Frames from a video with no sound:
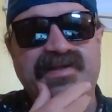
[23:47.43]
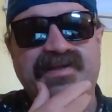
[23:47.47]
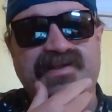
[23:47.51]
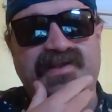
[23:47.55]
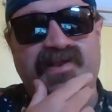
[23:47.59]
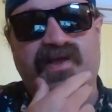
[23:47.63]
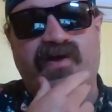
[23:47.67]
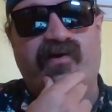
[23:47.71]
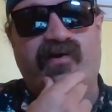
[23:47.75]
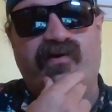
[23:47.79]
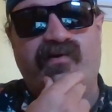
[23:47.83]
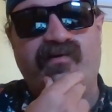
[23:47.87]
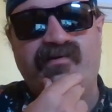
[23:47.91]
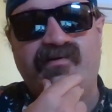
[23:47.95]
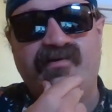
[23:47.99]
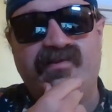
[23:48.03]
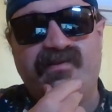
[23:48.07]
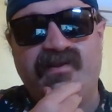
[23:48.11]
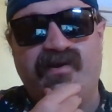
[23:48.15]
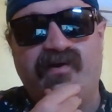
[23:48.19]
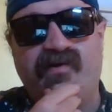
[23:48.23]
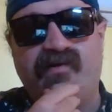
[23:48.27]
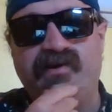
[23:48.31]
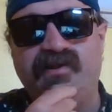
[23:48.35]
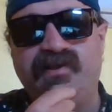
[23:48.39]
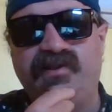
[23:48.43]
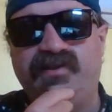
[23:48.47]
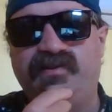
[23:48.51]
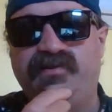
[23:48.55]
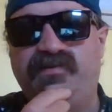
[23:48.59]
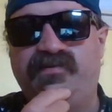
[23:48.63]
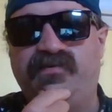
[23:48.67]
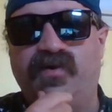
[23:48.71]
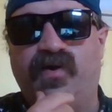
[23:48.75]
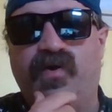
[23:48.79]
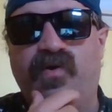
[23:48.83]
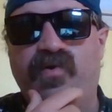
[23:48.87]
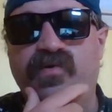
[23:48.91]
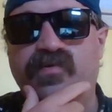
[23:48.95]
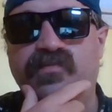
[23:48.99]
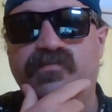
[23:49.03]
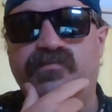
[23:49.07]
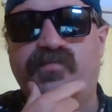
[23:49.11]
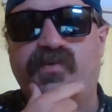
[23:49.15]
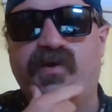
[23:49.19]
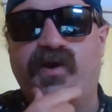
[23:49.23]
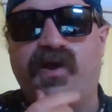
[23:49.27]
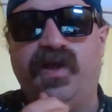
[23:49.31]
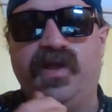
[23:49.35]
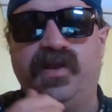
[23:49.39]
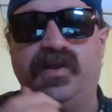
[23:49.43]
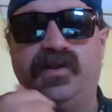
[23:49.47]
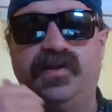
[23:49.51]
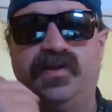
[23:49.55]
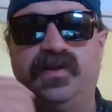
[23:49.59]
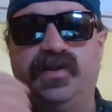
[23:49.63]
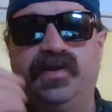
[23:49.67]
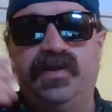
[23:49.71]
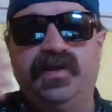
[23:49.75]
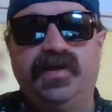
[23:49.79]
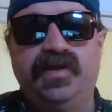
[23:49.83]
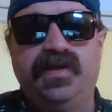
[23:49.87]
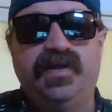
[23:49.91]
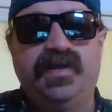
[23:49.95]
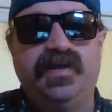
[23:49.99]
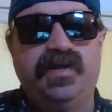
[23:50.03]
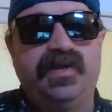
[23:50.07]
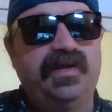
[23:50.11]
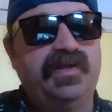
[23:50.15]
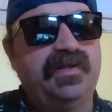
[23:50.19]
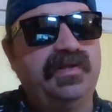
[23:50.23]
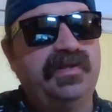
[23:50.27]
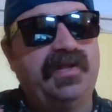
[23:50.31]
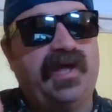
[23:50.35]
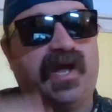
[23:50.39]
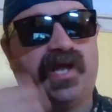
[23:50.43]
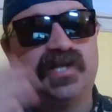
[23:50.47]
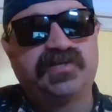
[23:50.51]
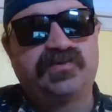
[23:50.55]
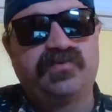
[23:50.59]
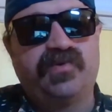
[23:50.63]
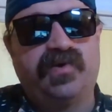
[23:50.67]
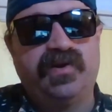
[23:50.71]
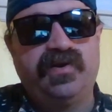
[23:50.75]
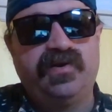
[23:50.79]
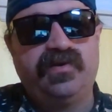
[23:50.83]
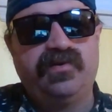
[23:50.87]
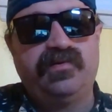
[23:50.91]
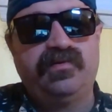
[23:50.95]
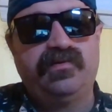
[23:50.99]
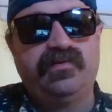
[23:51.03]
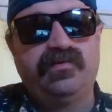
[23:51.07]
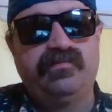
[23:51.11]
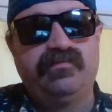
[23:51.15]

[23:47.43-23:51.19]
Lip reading: No, I don't, but that's what